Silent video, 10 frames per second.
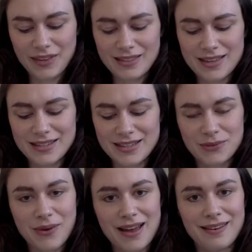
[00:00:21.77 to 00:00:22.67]
This is
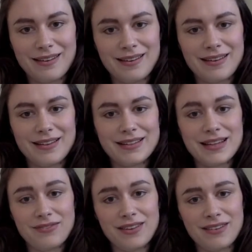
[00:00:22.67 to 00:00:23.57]
when
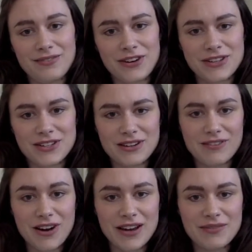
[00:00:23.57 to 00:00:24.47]
Tiffy first
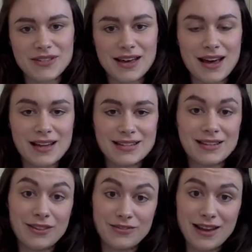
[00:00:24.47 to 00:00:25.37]
arrives at
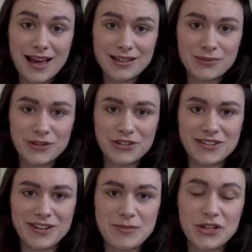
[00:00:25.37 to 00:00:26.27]
the flat, which she's
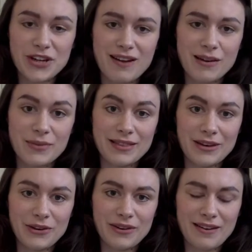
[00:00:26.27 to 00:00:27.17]
going to be sharing with
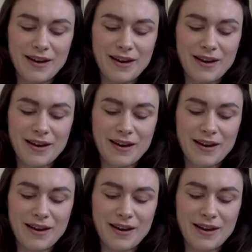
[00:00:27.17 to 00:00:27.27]
Leon,